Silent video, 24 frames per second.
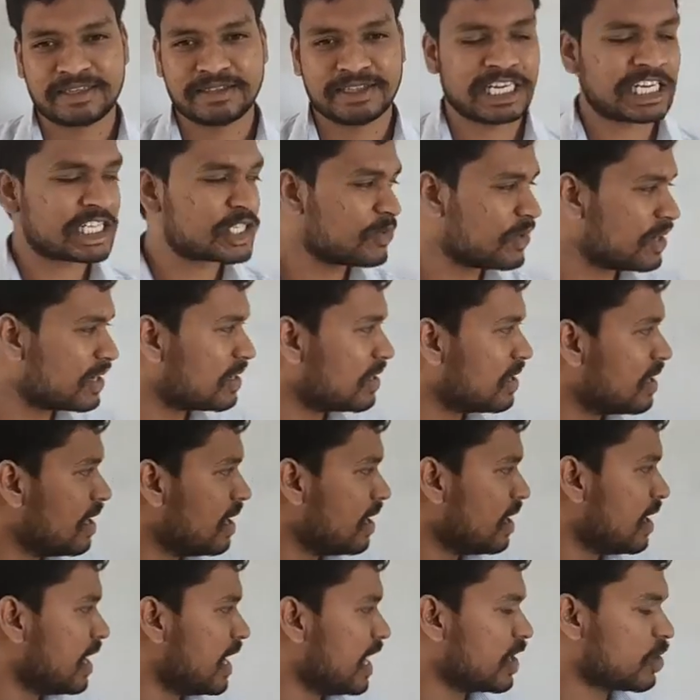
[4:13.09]
That's what
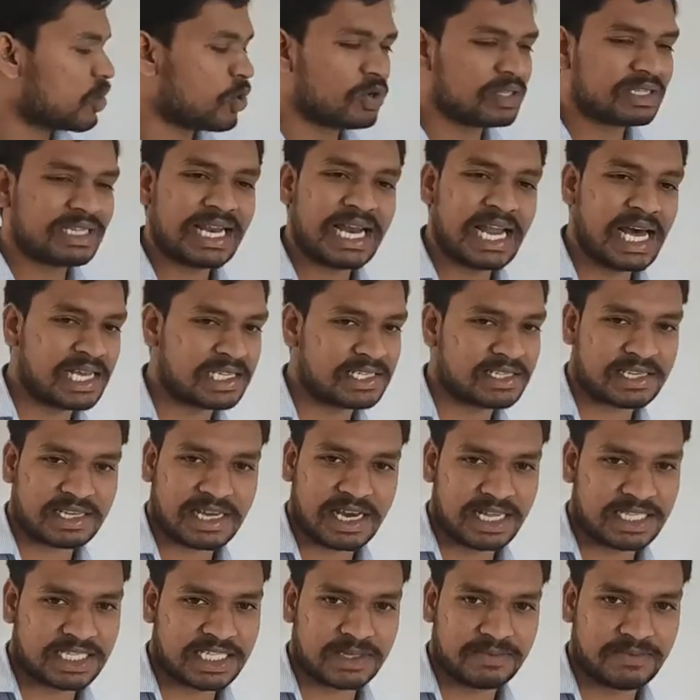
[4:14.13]
I wrote the last
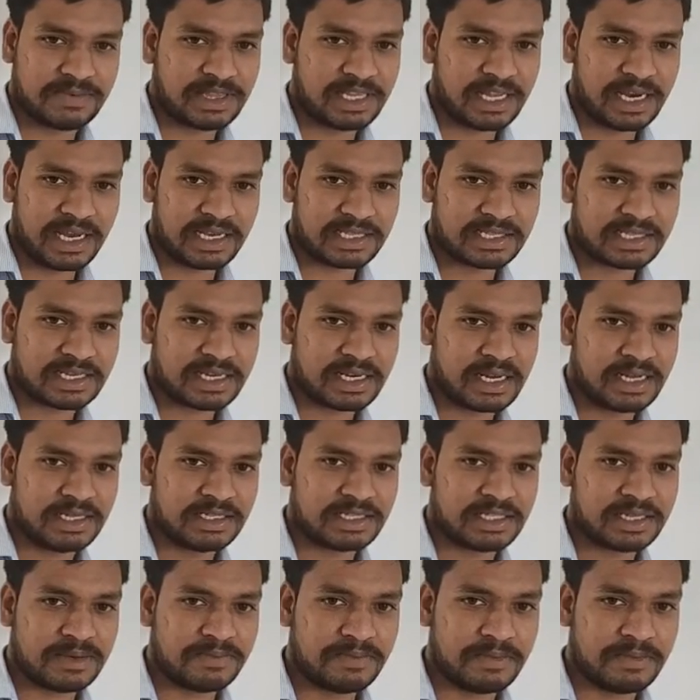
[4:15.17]
concept in the last class.